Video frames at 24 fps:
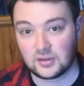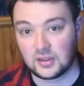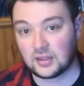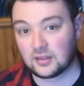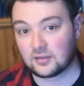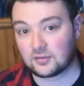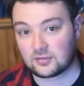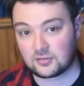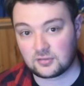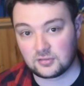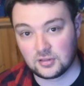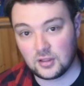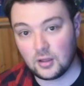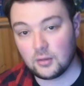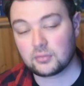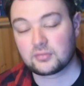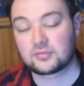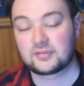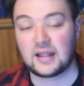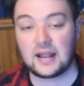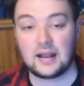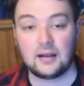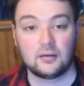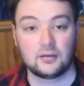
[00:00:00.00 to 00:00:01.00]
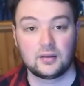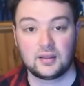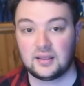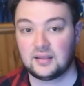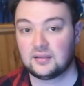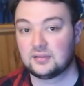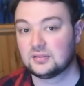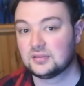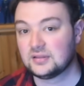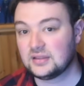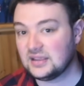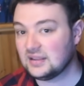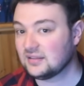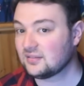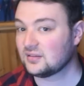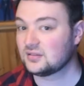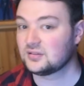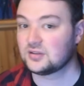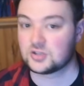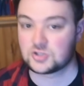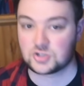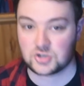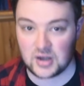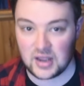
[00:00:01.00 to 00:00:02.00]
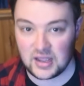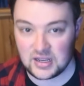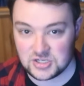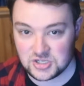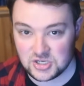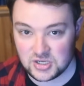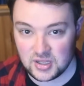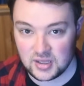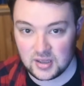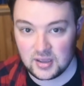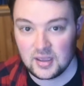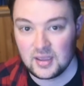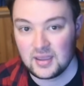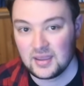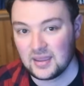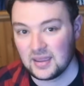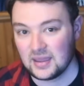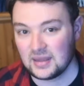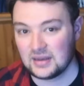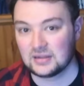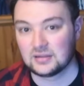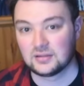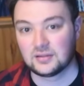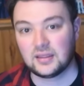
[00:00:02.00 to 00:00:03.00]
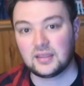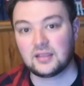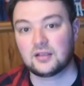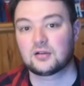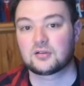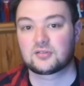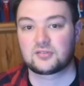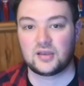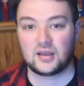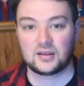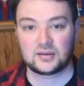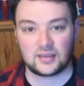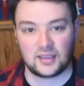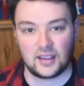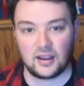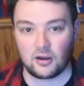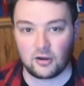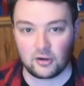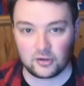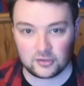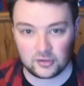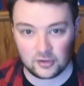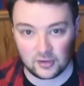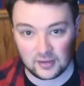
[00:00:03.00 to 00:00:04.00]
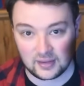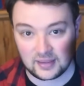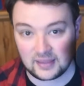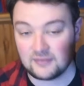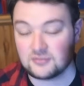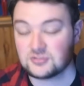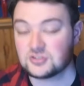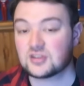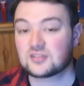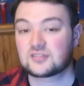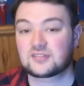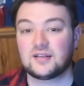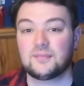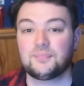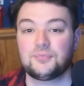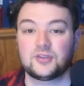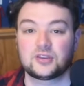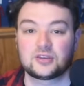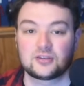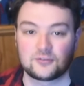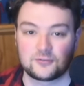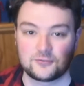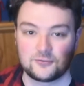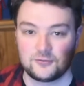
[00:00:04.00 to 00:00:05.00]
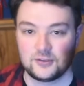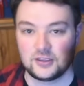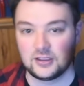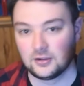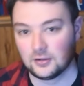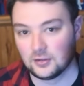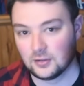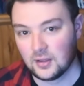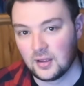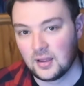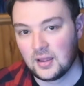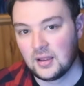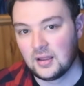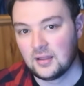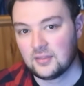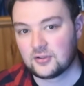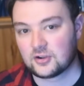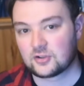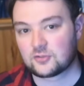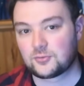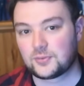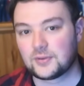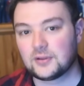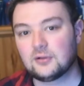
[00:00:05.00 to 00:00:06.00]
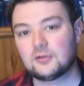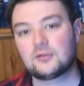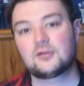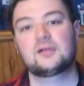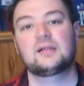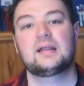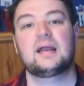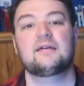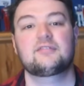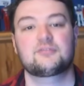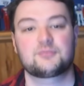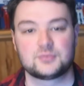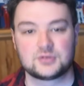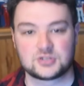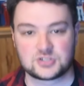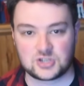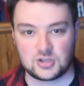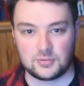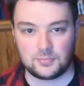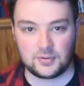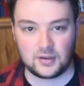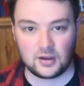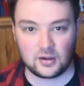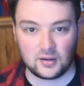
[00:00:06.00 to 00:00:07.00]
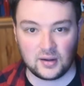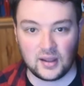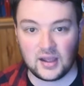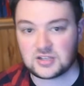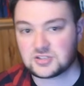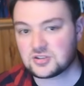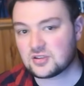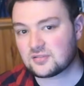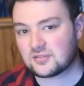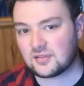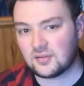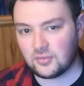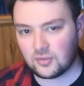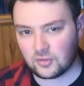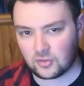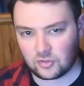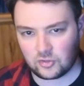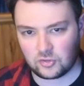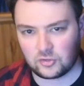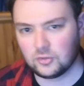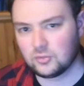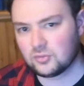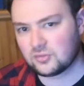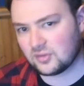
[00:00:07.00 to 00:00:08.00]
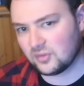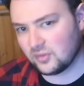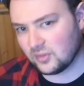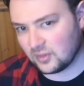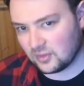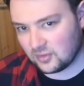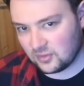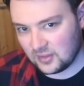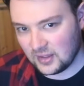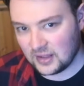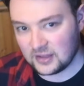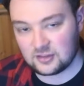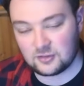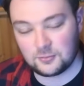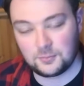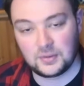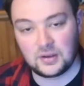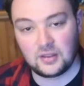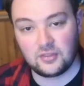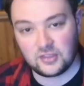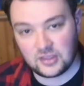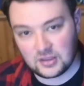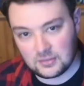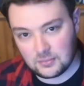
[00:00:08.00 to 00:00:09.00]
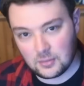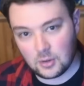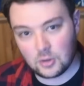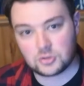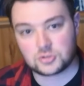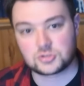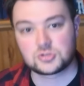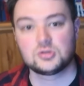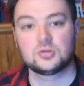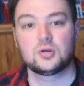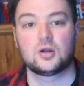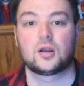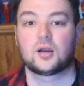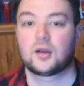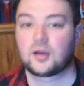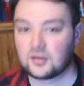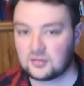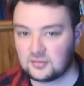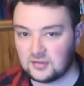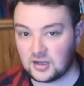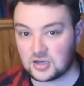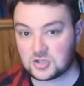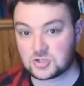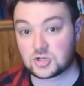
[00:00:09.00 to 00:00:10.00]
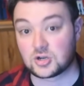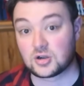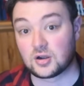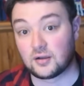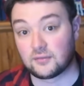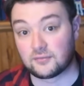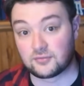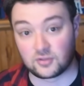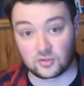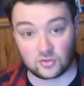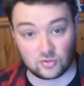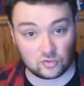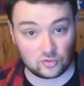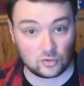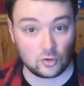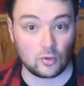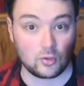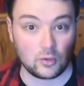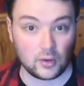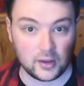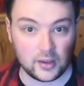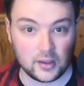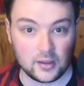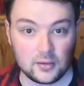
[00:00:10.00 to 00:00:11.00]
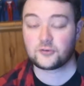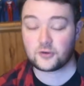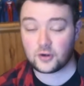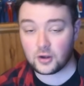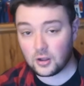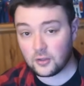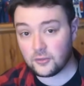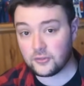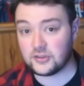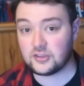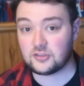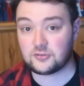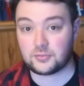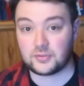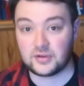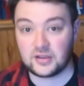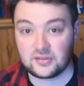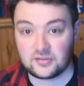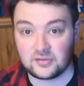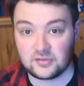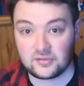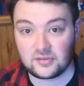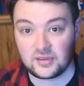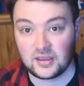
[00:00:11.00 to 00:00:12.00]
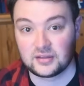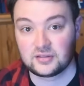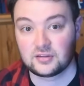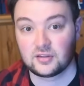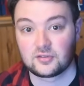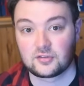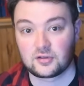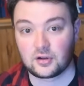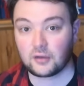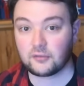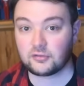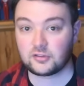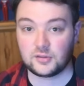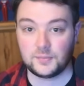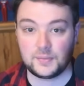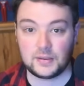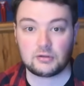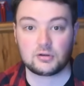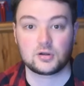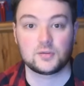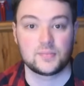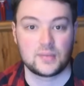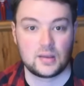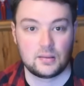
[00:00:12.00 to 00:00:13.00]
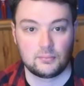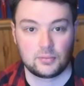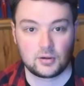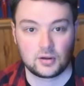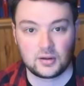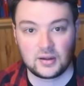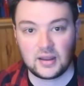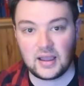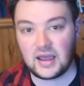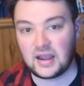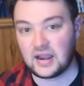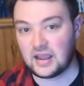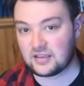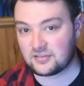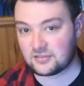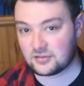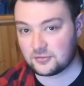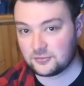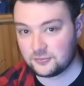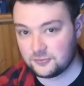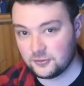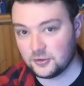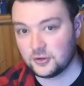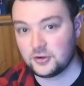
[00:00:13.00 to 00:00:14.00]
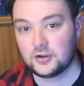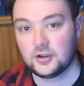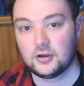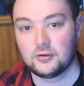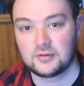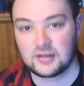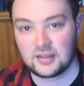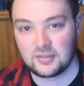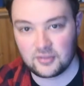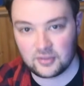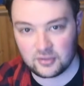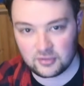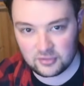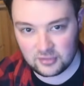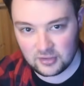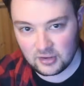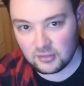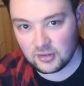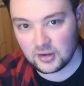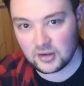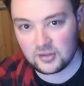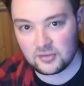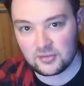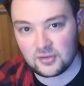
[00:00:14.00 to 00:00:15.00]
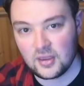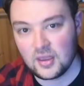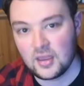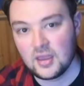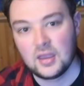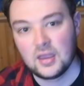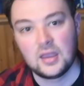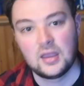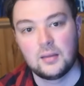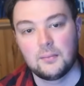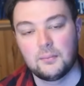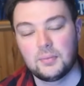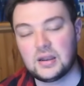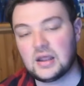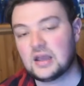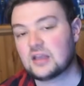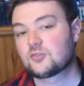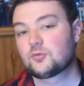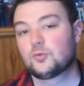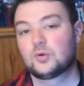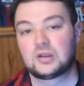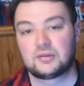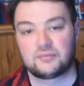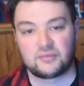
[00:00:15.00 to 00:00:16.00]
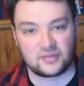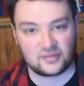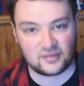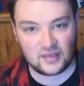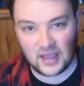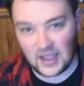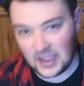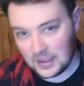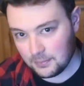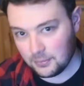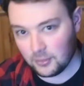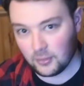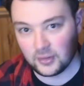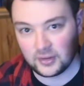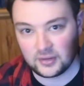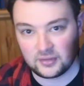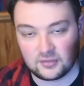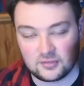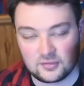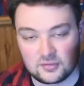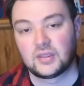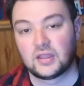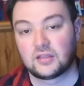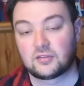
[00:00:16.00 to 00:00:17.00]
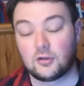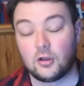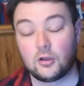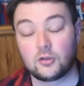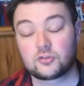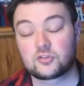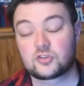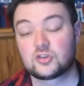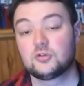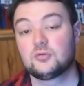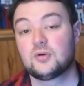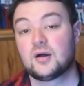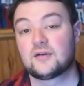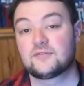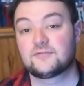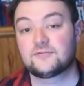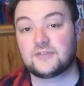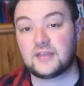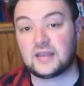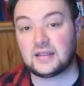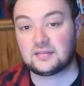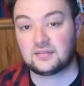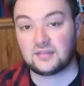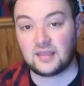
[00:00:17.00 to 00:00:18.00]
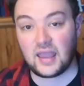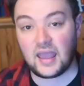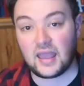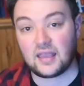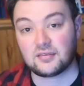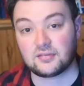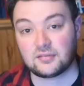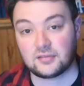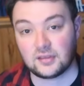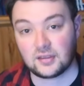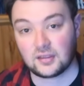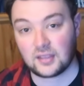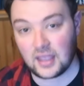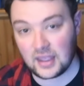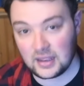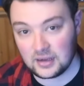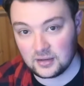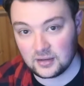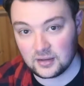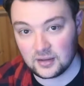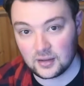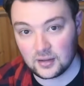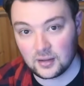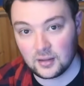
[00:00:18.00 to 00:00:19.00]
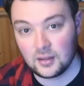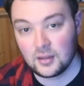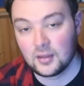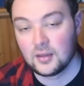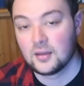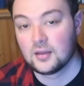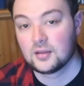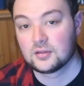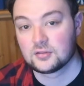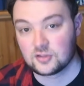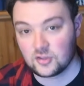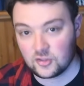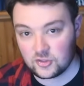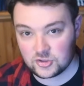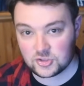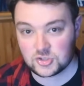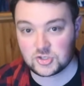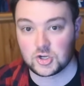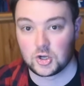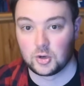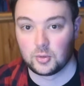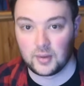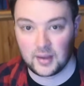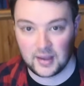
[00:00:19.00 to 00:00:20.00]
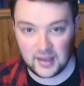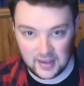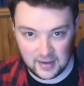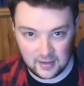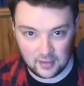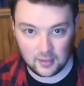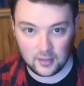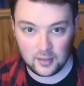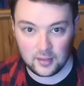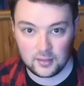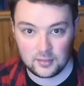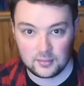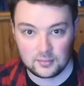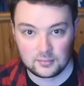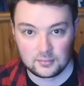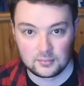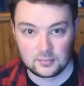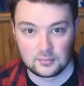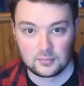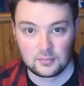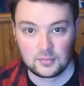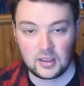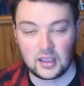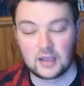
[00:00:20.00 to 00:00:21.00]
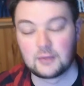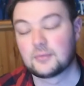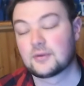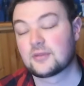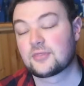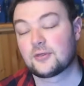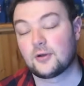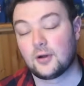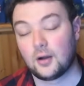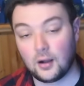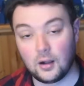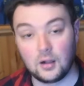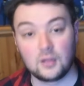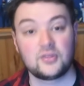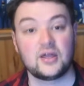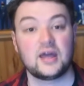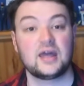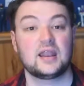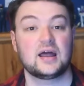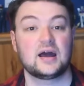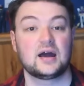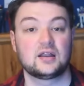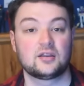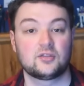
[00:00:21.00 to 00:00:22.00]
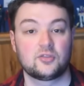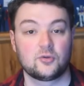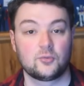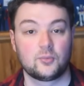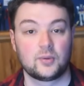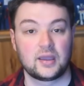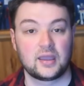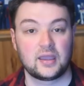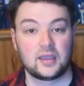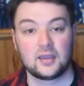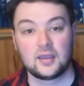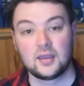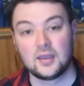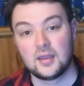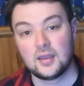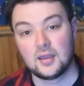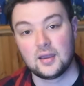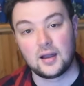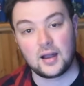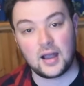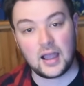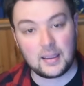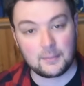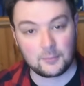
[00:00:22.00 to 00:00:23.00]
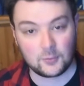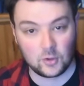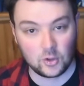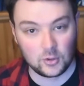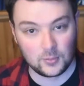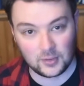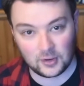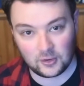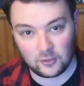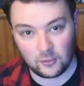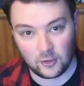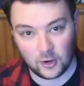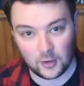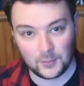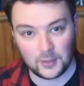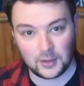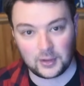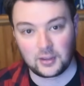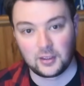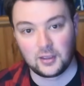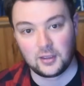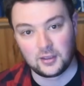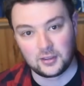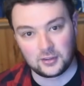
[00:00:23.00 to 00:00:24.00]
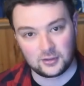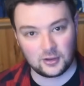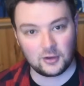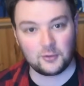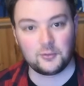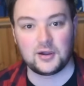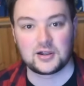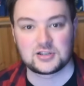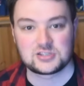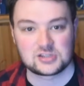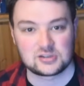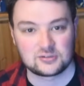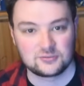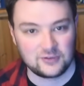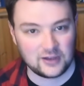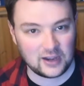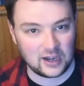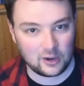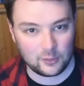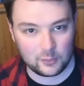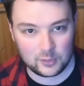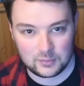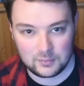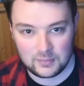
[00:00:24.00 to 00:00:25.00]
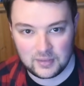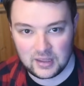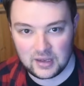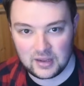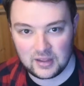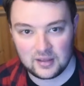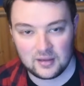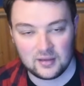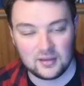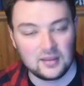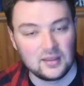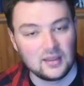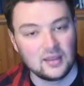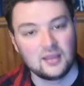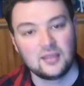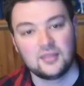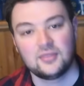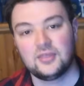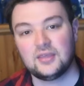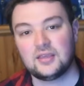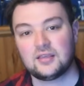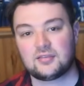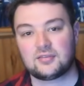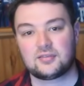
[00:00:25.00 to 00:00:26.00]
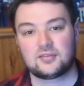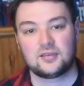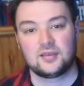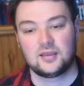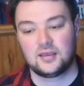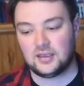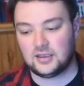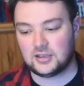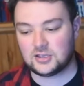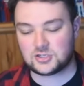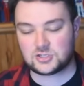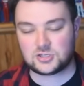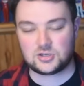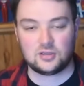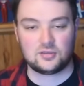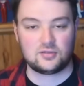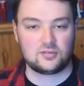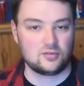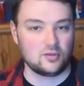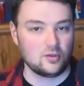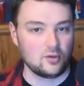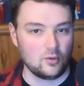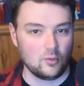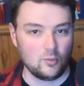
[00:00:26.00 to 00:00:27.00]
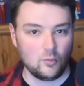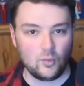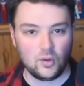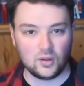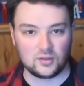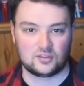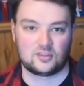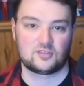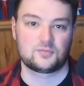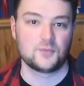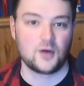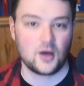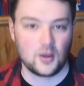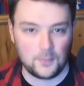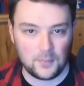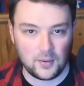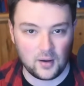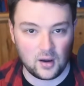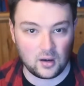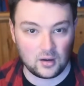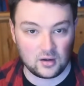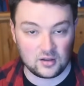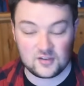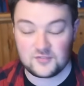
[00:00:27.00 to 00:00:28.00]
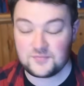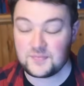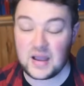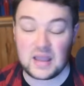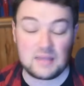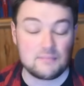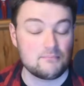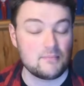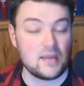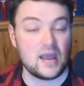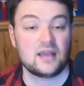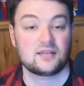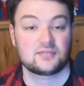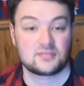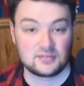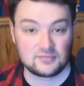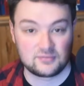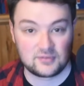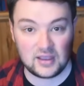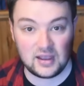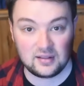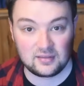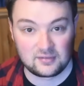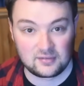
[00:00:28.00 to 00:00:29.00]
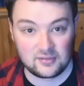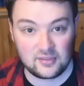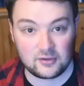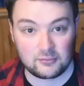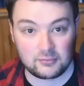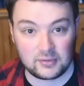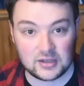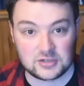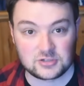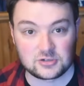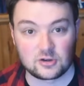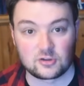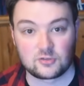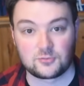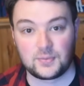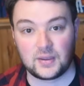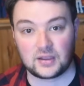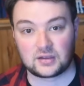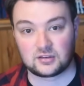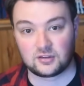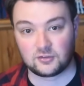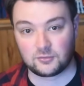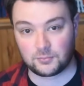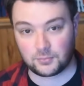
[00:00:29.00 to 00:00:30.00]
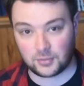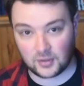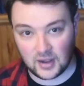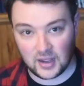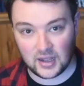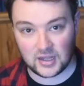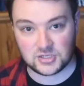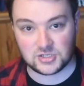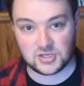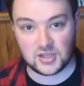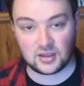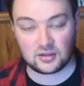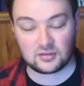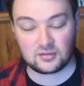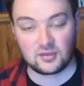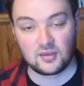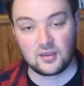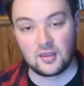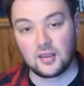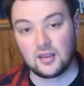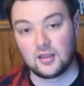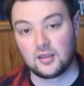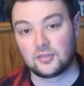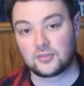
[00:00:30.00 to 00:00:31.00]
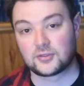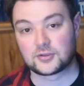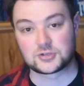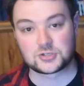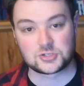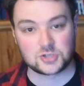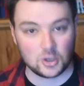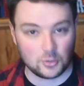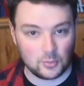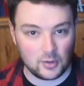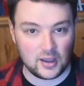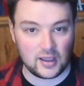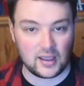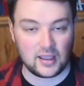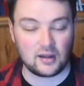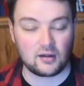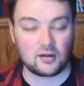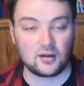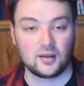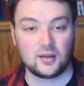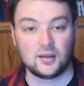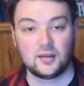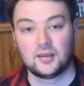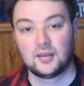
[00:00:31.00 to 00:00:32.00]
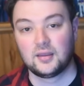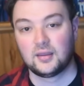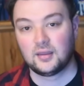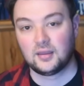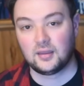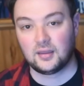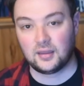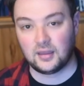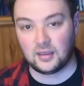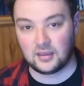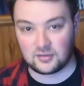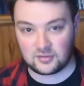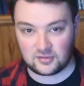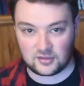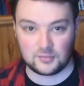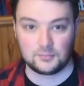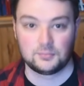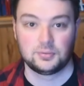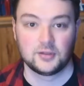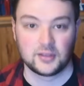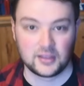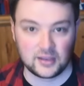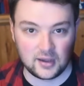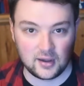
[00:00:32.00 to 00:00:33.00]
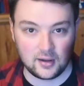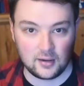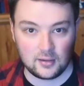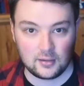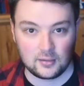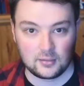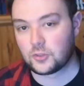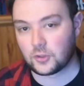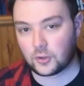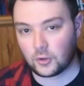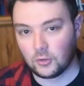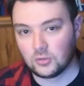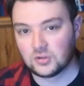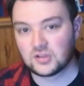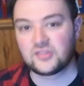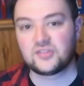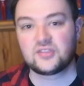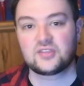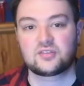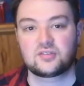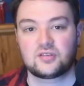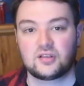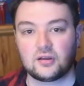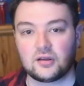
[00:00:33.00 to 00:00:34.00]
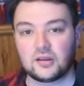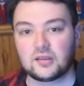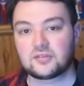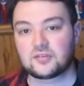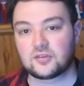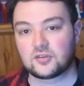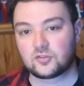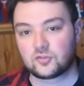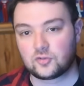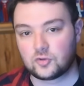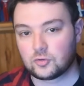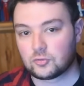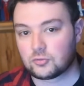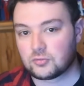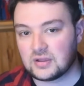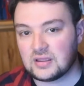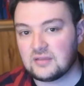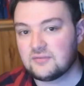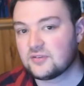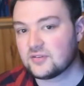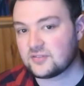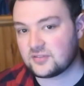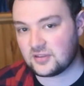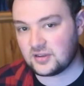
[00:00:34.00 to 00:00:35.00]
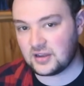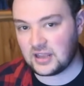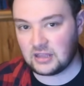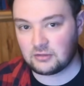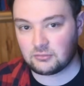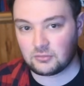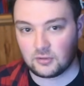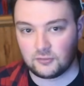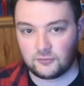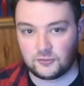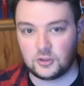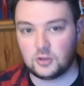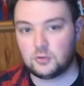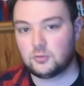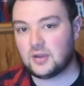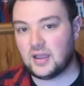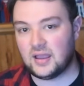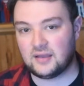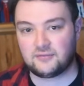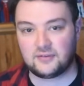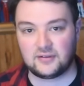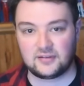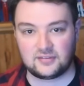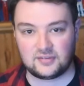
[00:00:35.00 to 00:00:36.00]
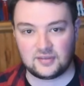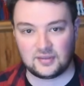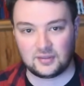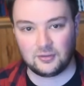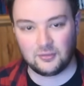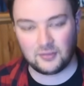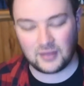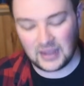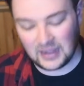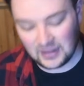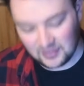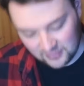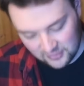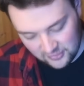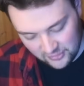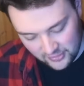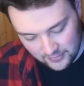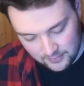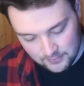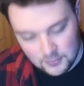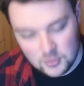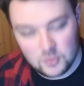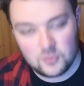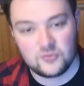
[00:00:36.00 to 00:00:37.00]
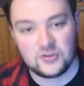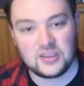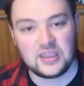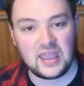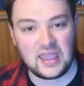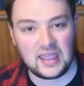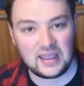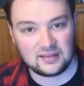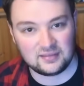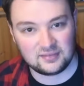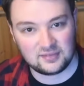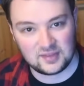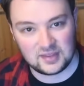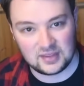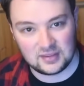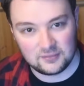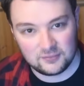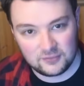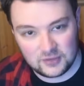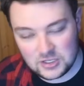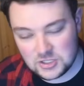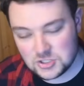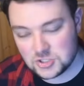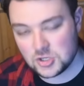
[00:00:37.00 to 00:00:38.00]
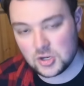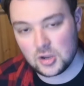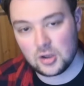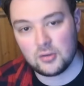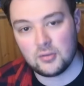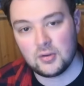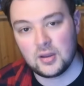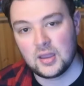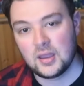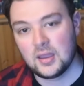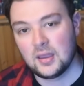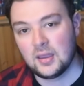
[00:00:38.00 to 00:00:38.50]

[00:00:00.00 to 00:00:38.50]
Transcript: It slows down, it leans into tragedy, and it lingers on character. It gives you something to feel. There's real craftsmanship here, not just in the suits and the sets, but in the emotional architecture of the story. For all these reasons, it deserves to be remembered not as a footnote in the series, but as one of its high points. It's also a fantastic ending to the Showa era. And with all that out of the way, I'm Cole McCormick. You're watching Firewood Media. This is just one small part of my massive Godzilla retrospective project. The Showa era is completed. The goal in this series is to revisit and review every single Godzilla movie and TV show.